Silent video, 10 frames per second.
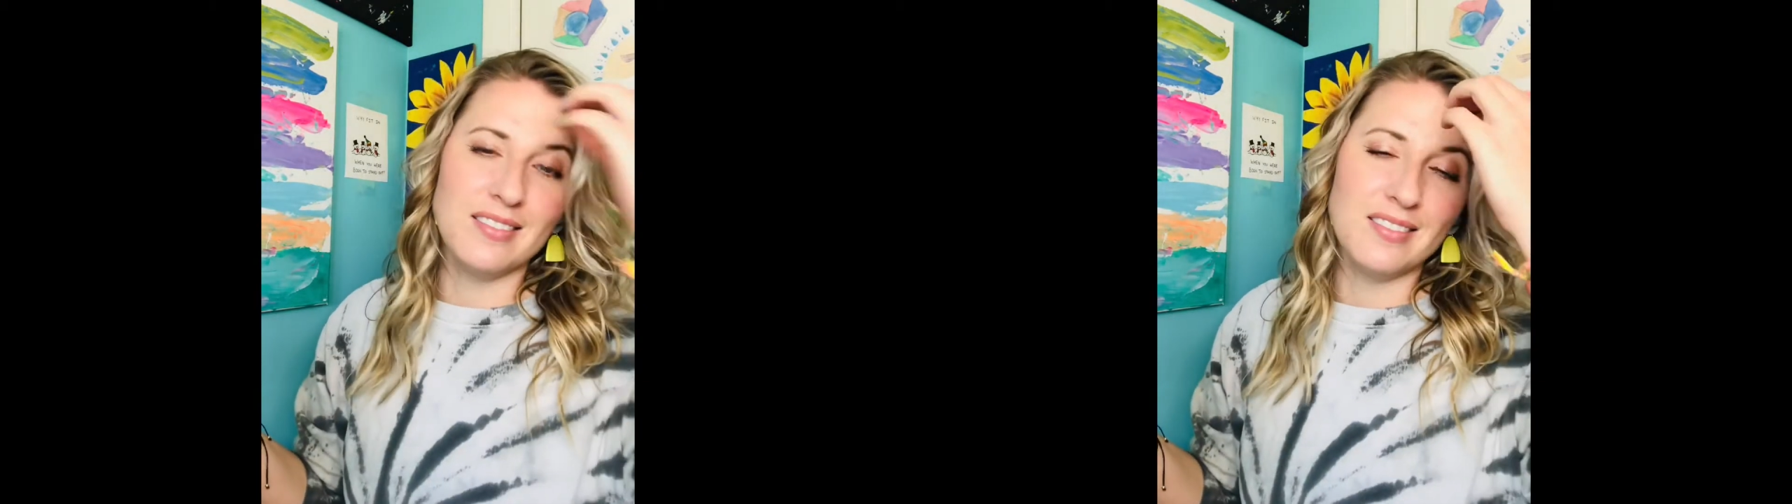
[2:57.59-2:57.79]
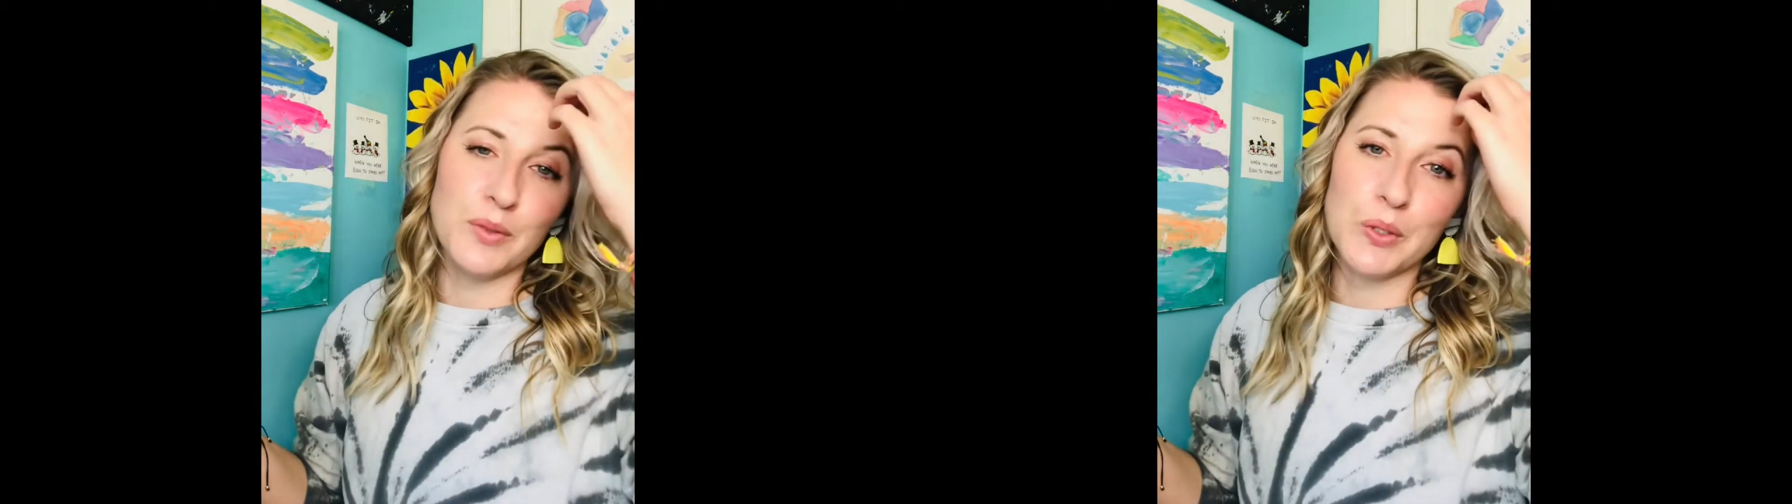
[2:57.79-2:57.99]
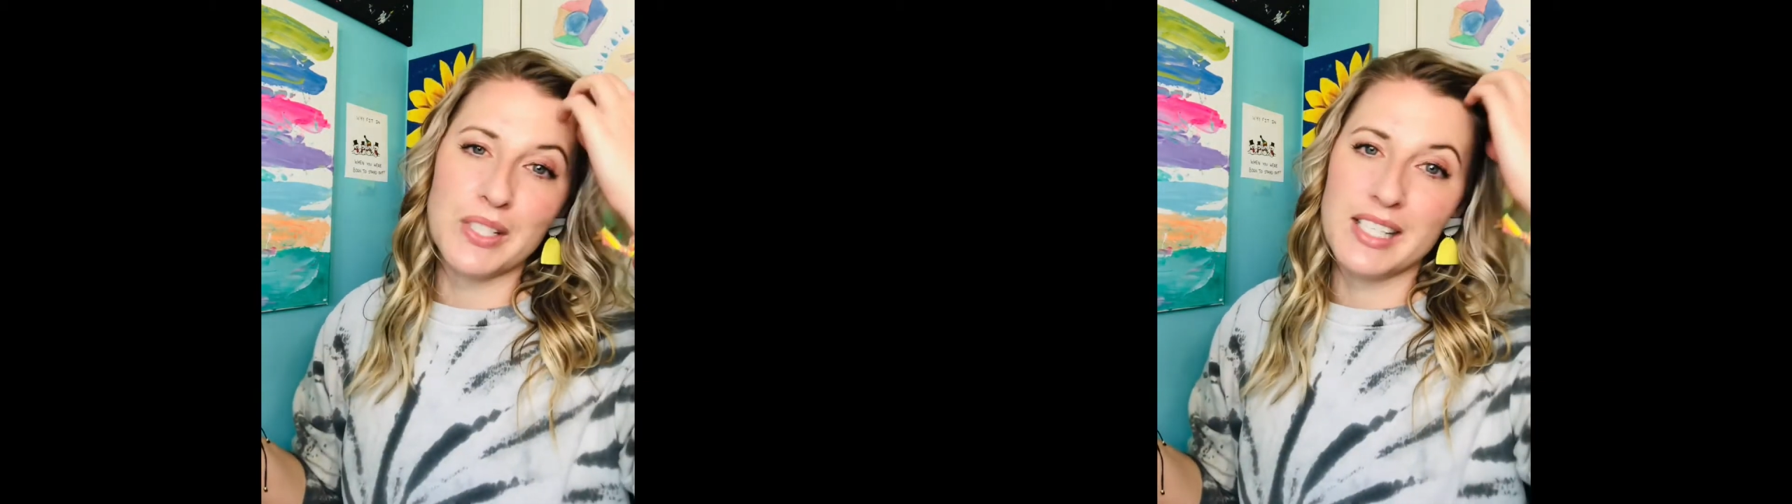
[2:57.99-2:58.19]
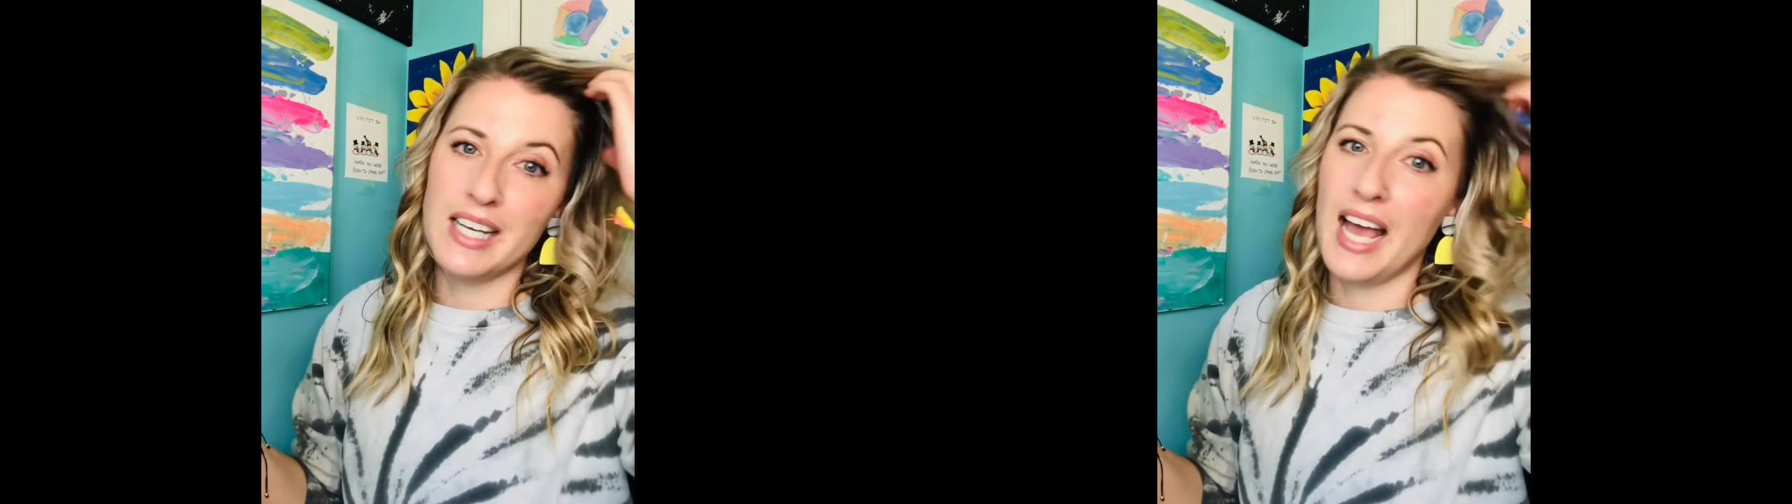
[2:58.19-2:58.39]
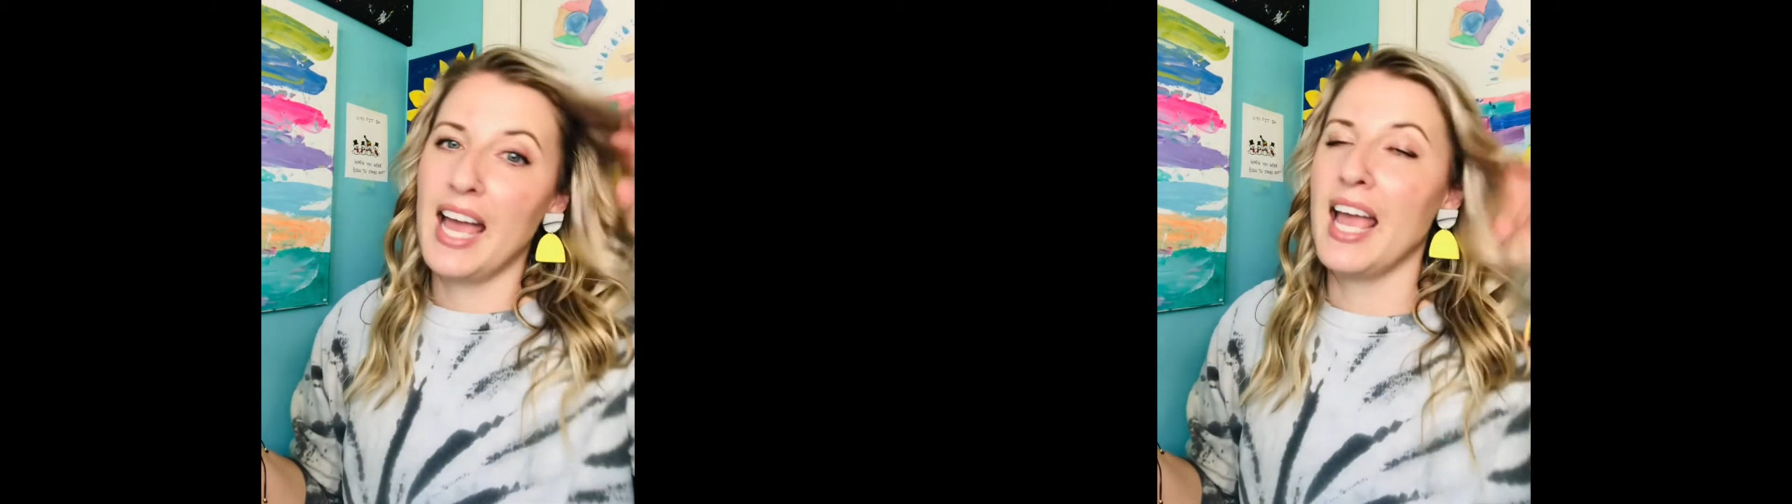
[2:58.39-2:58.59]
rules
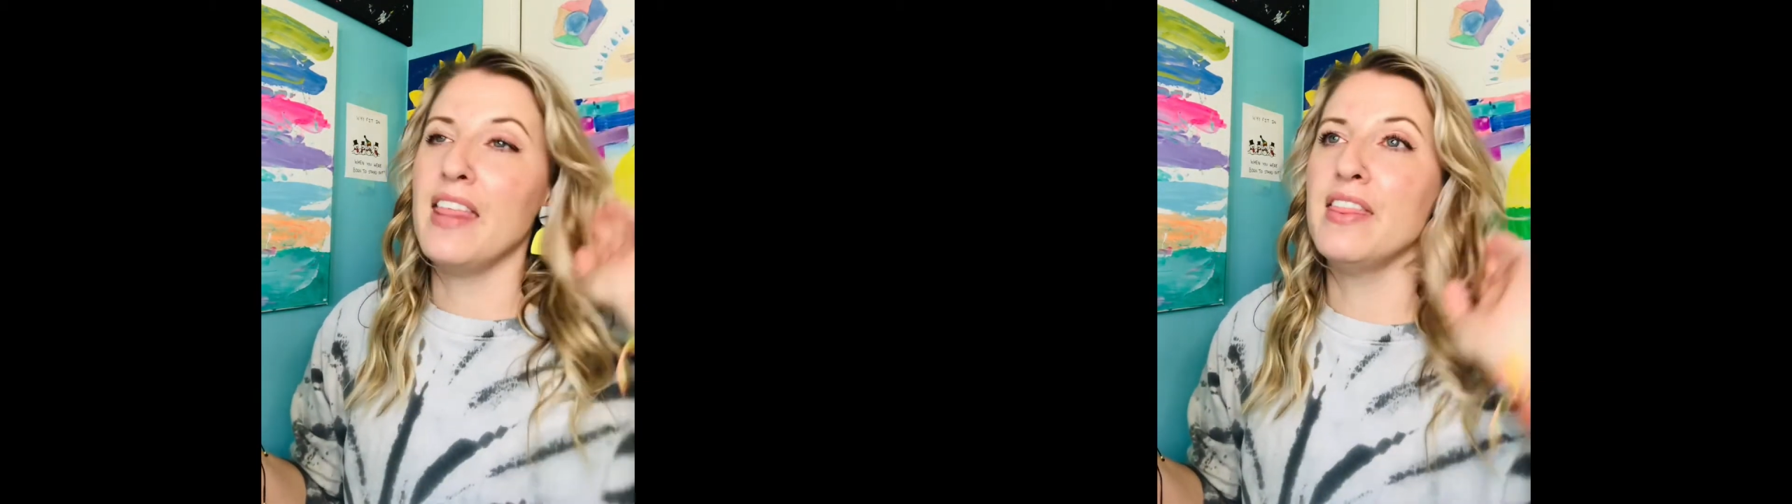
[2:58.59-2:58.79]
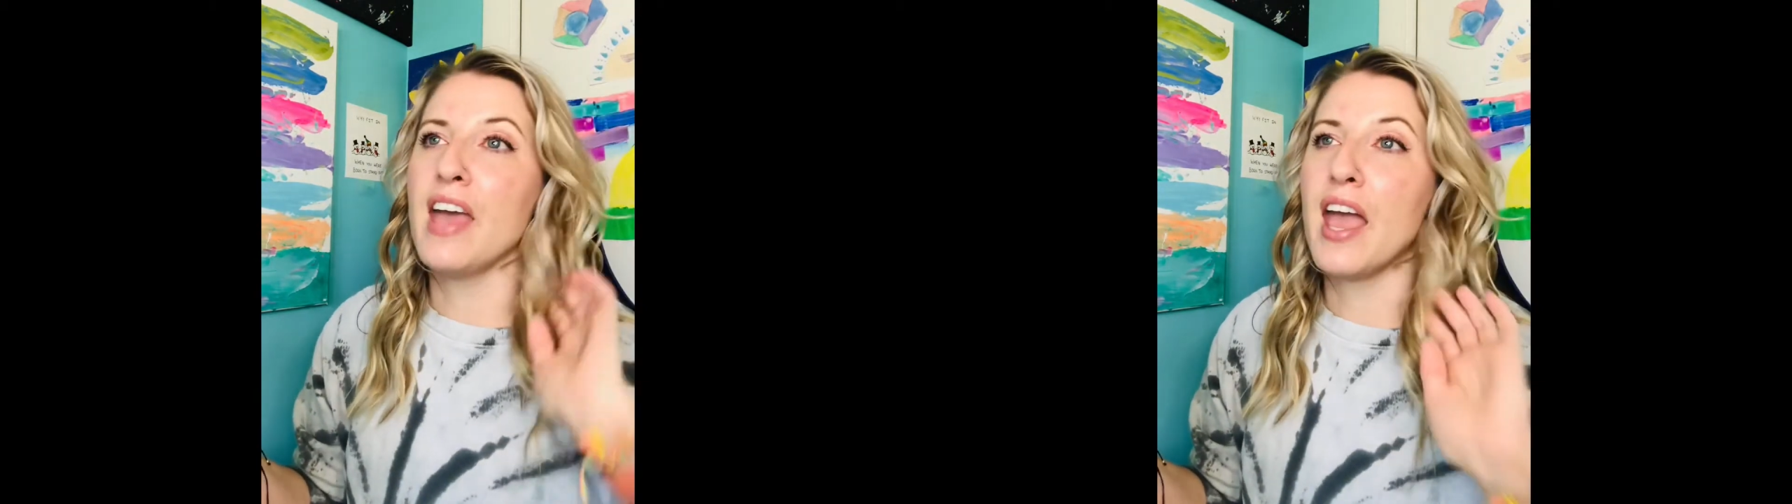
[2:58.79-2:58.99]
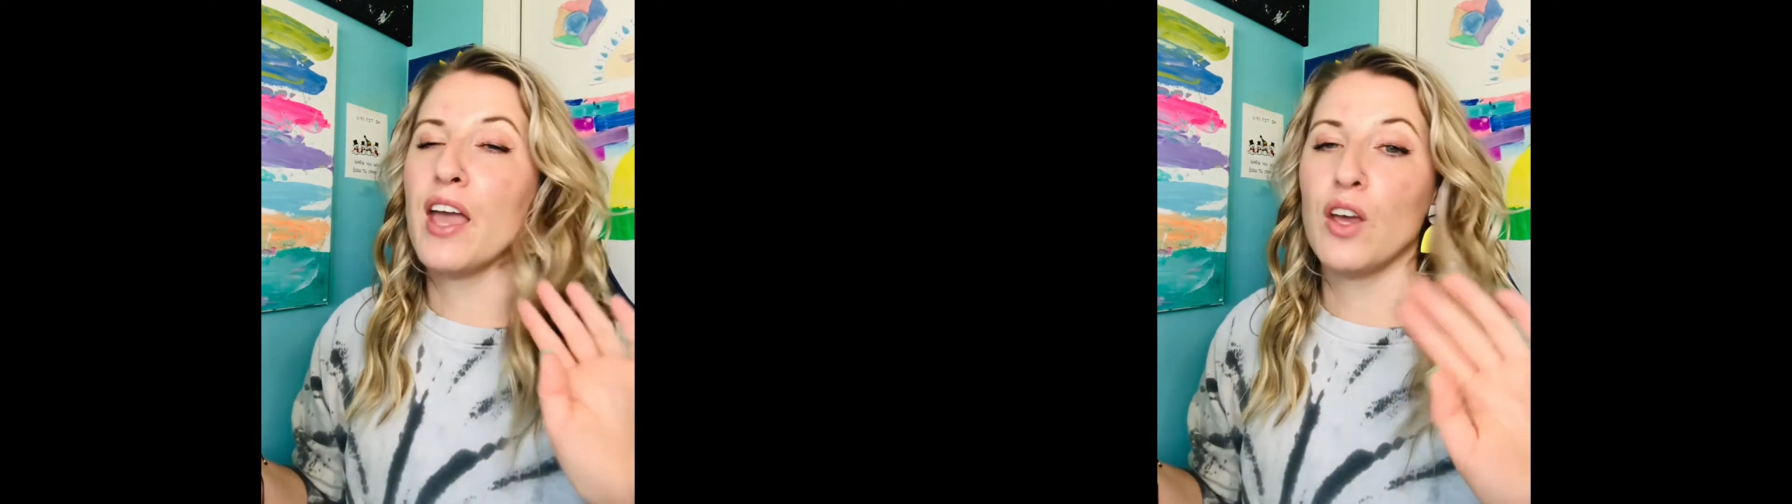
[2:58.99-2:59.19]
today, and they